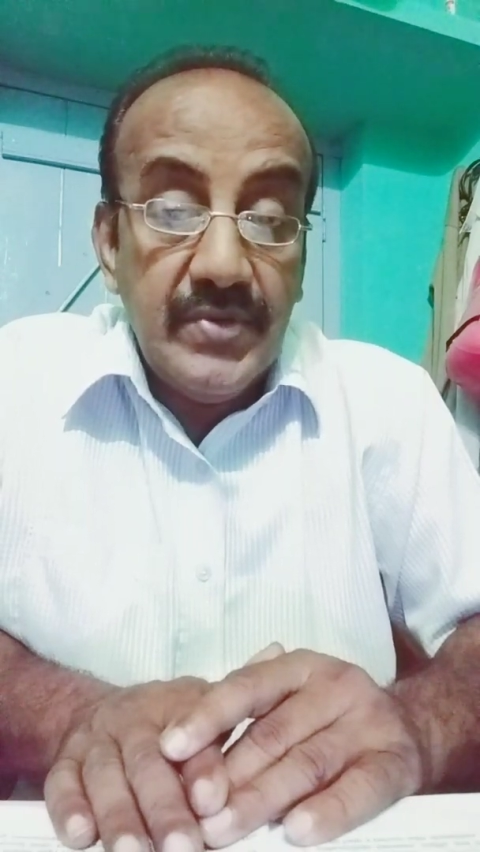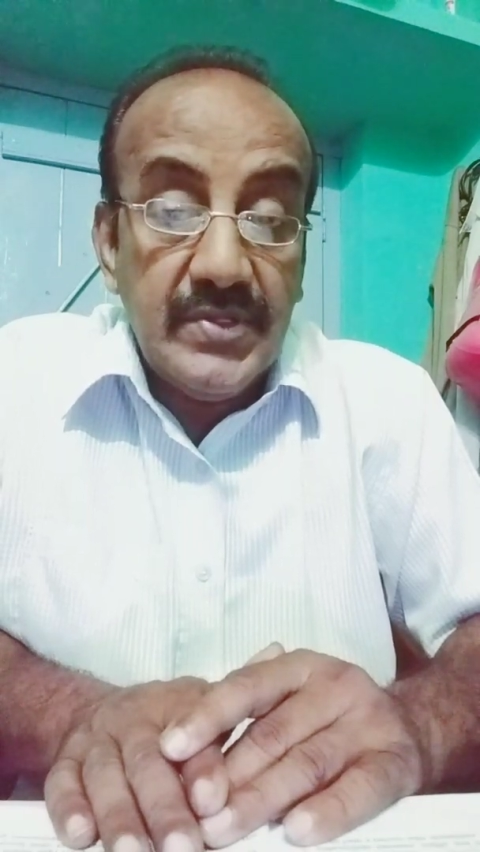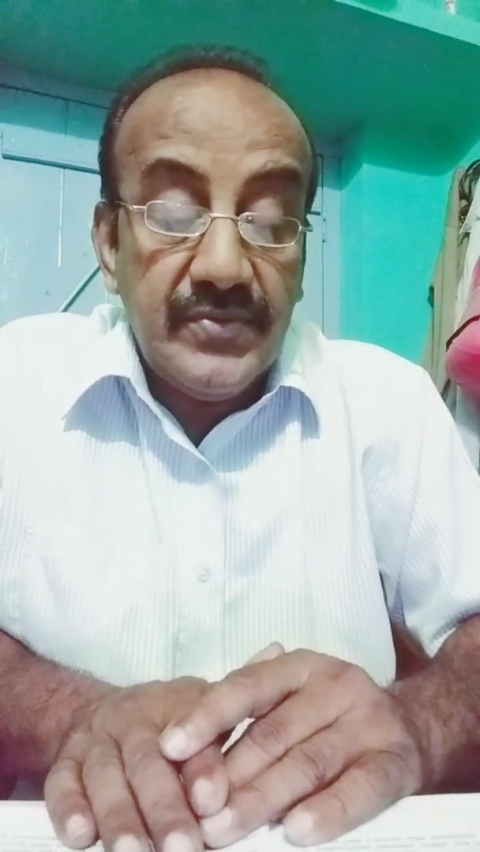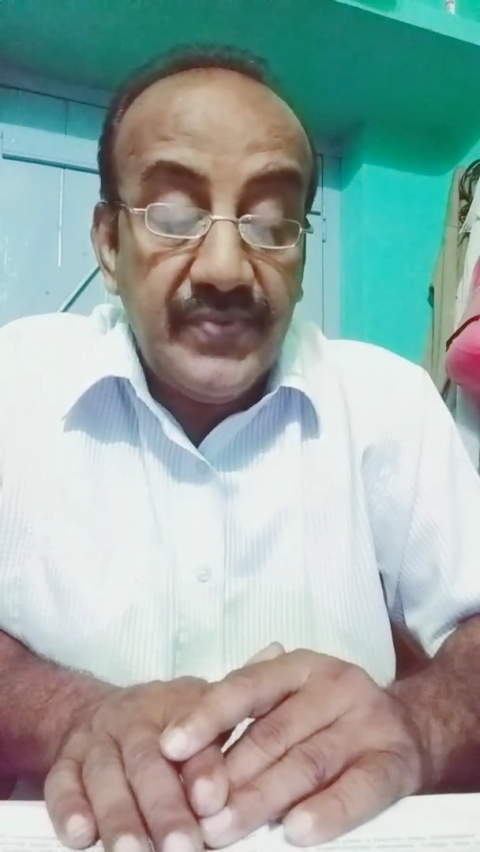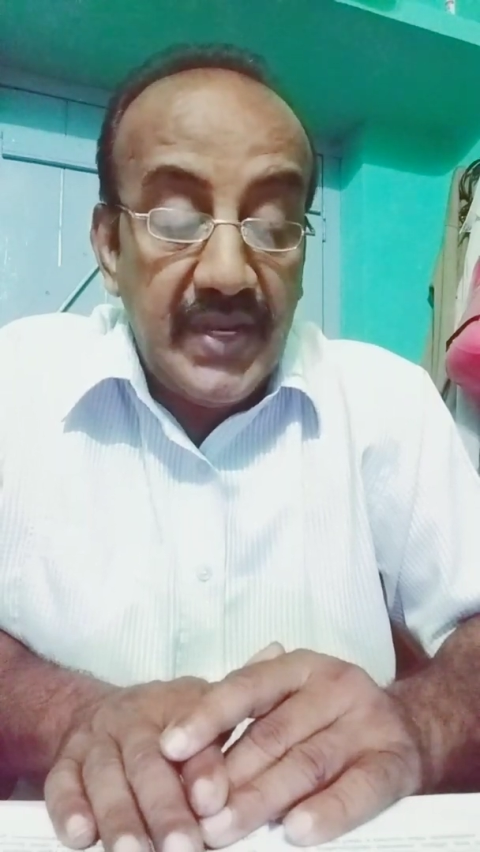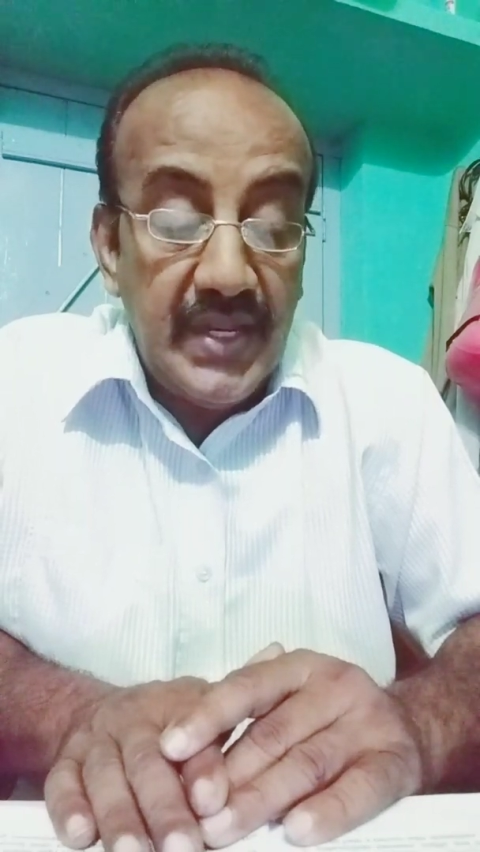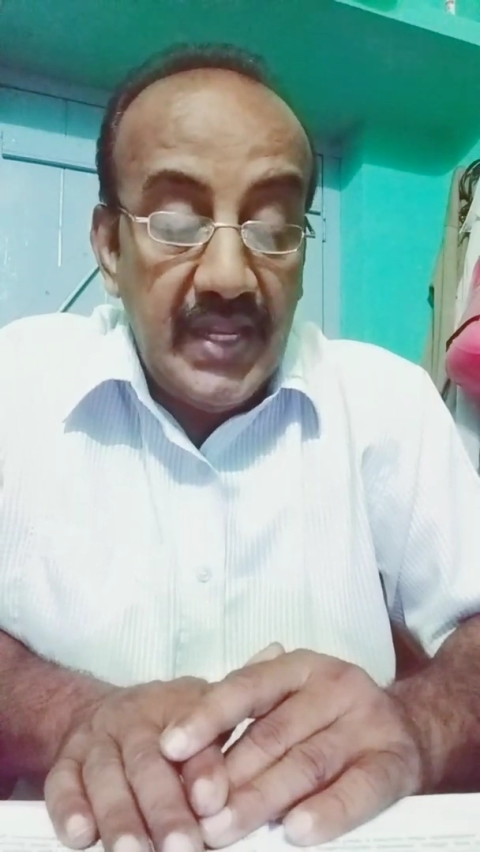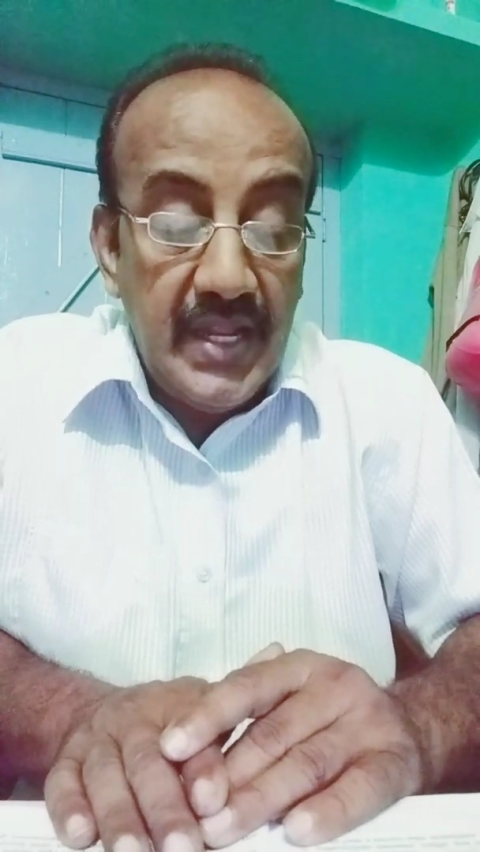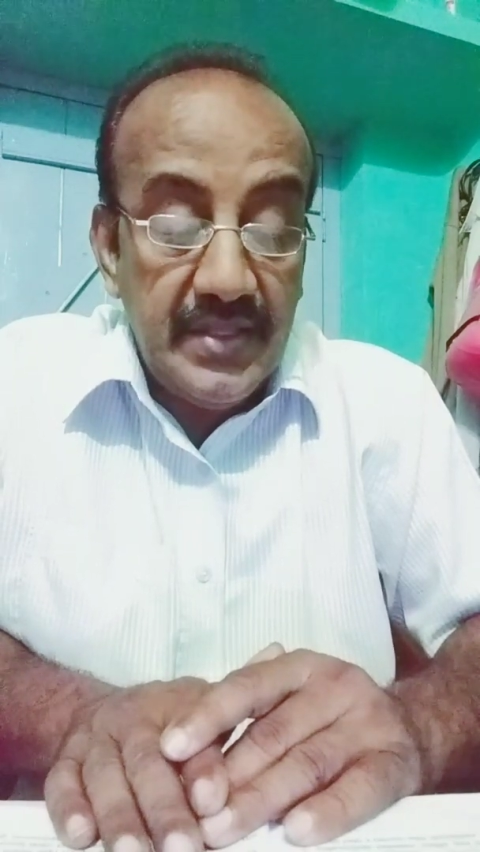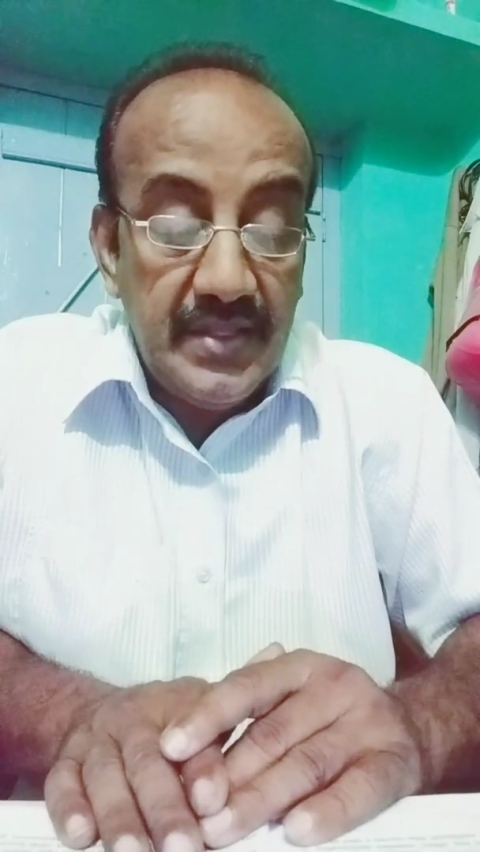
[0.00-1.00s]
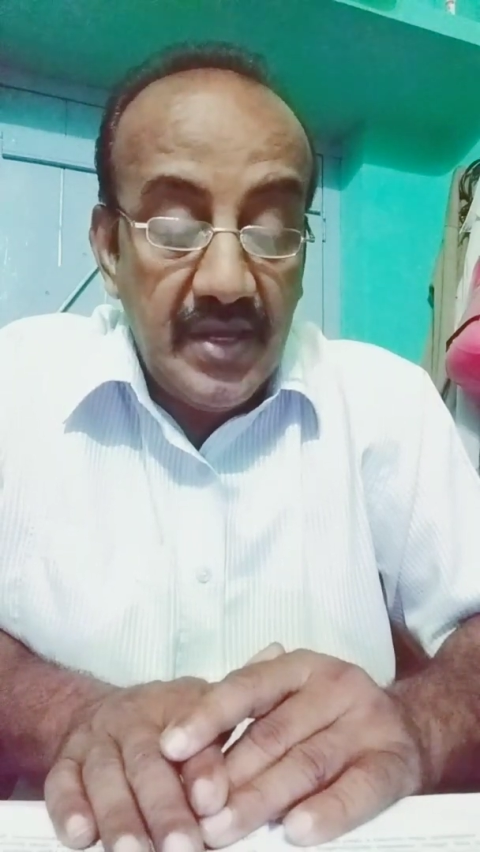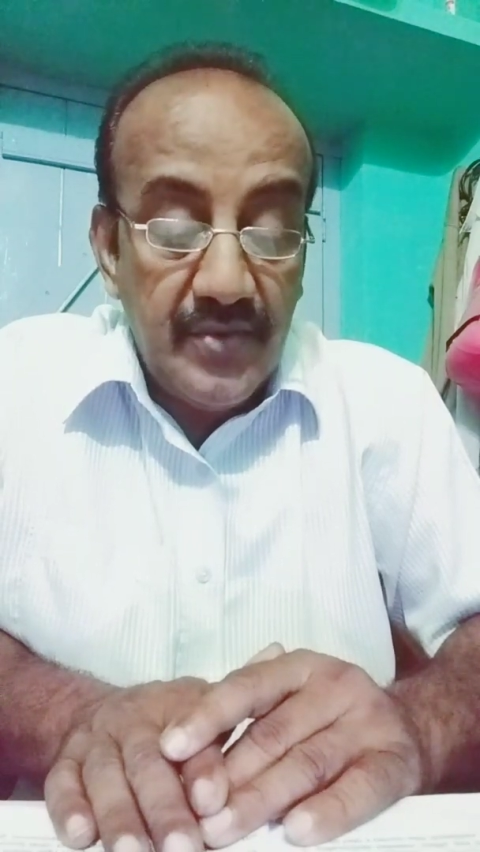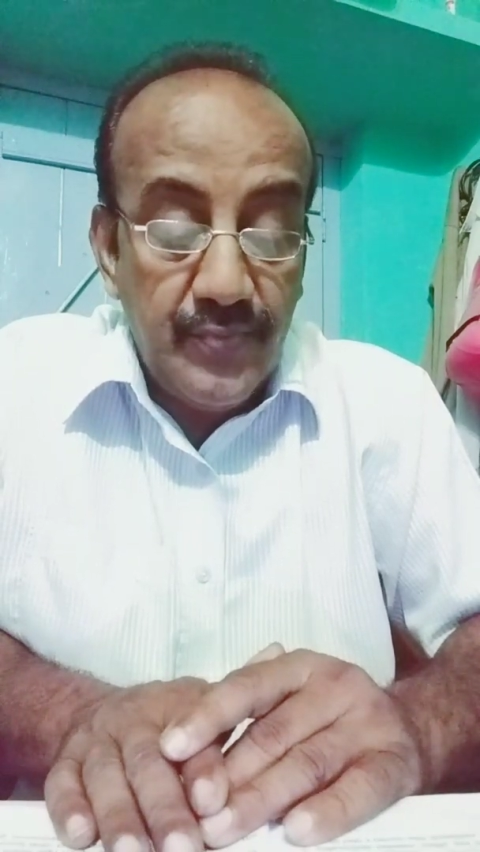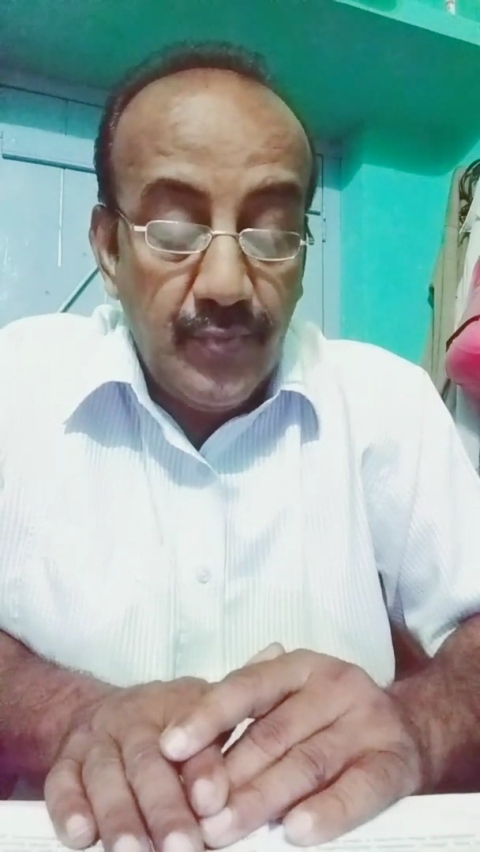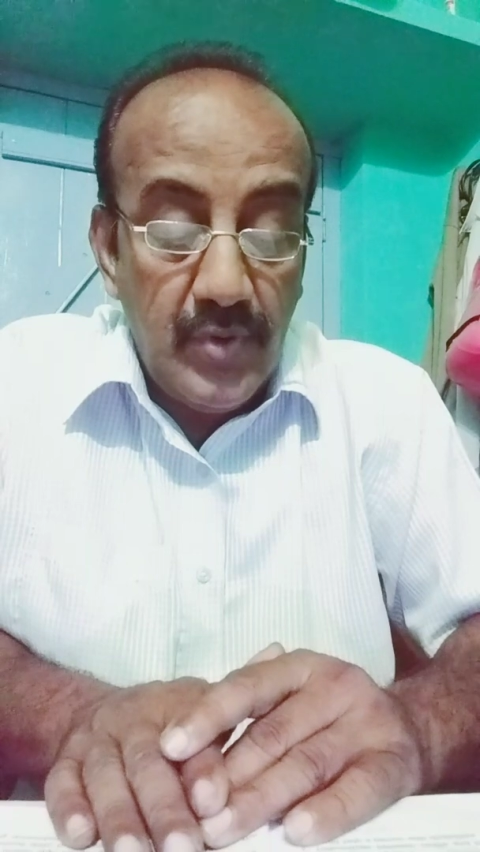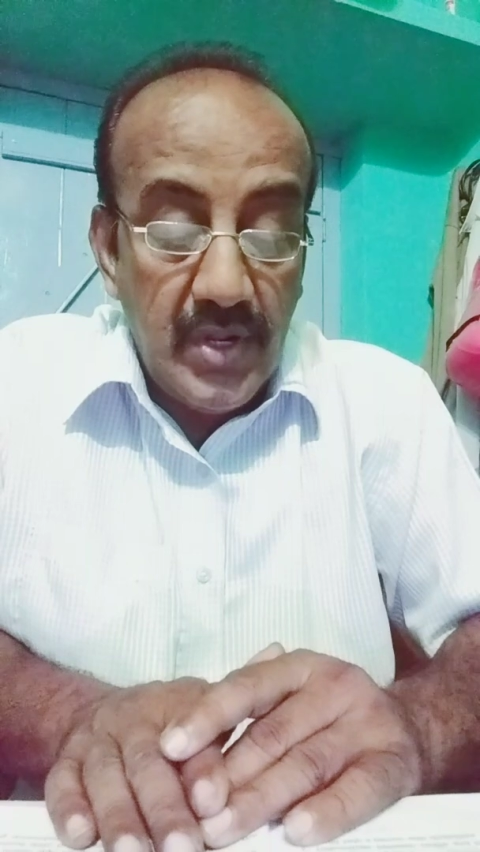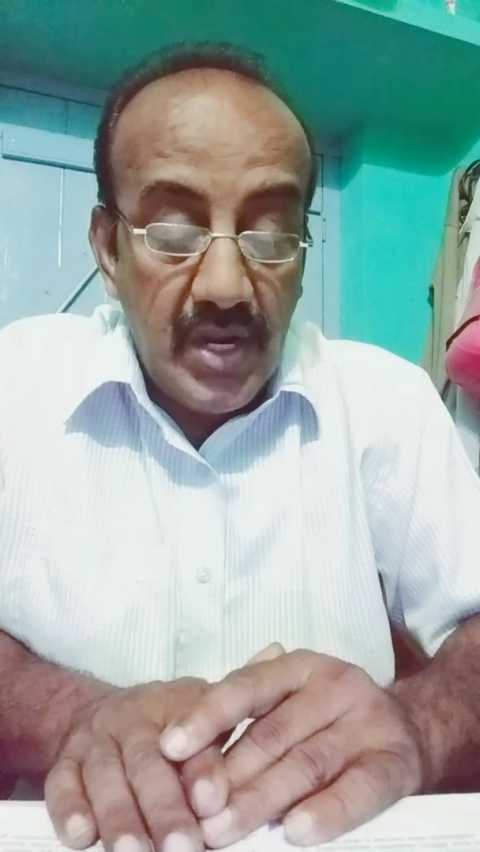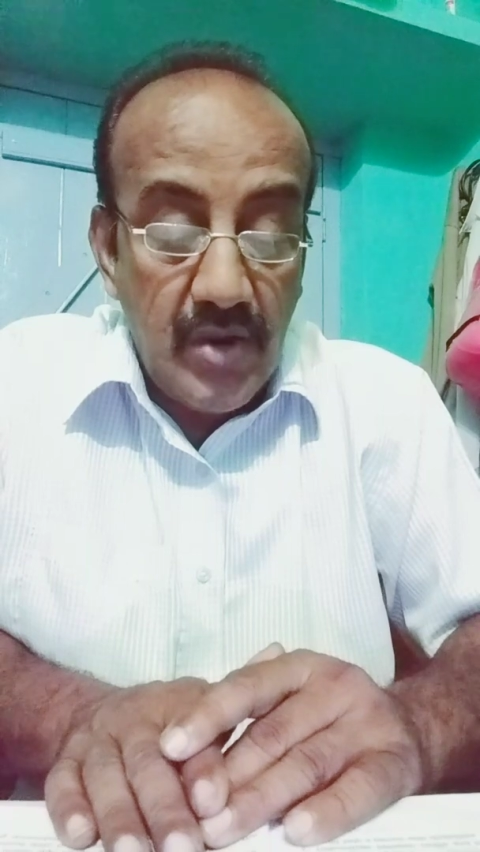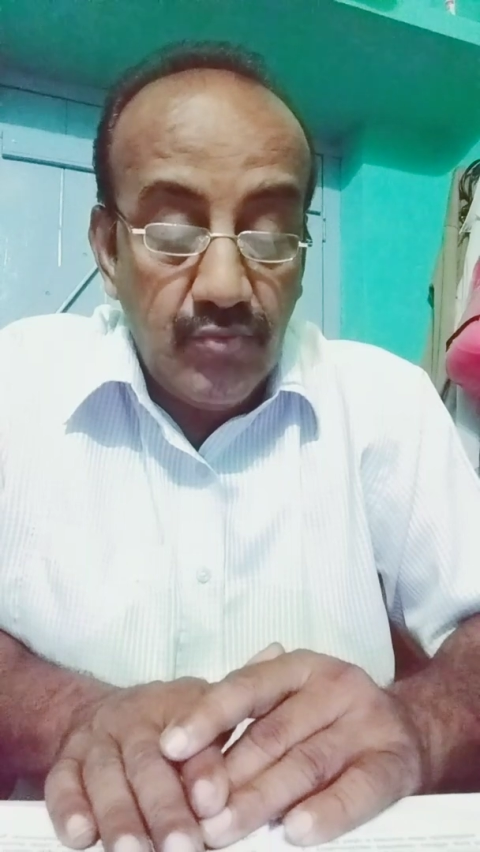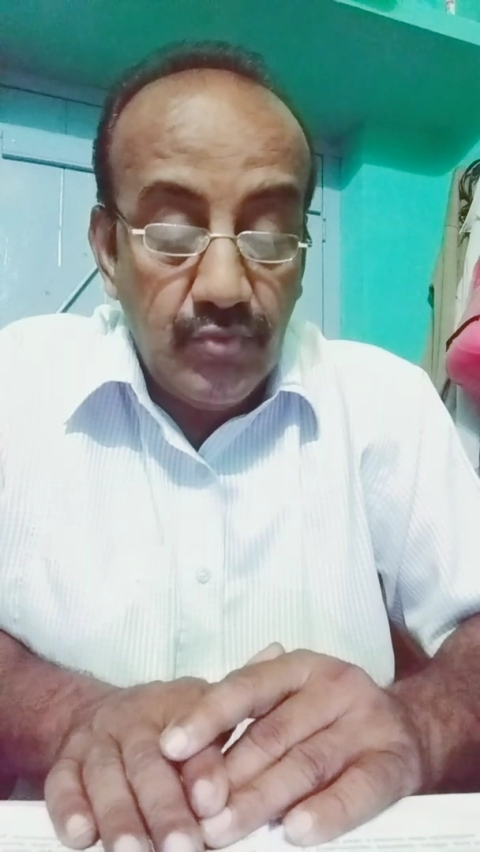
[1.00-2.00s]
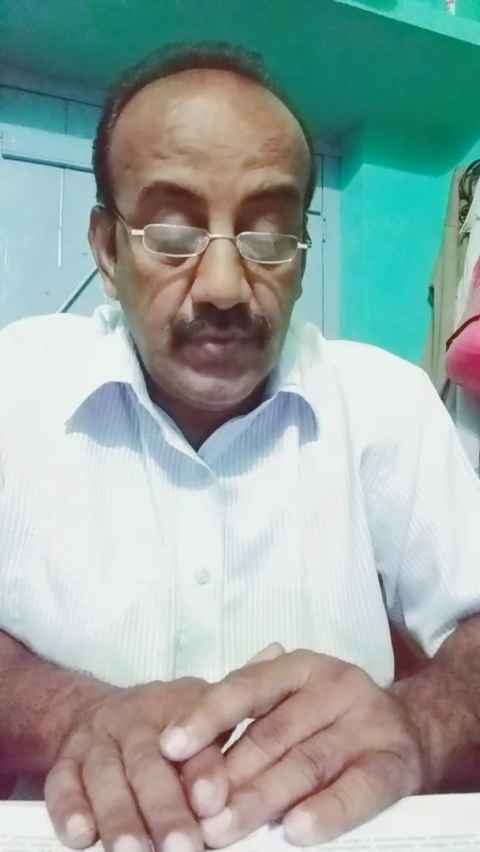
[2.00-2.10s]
is funny and they are fooled around.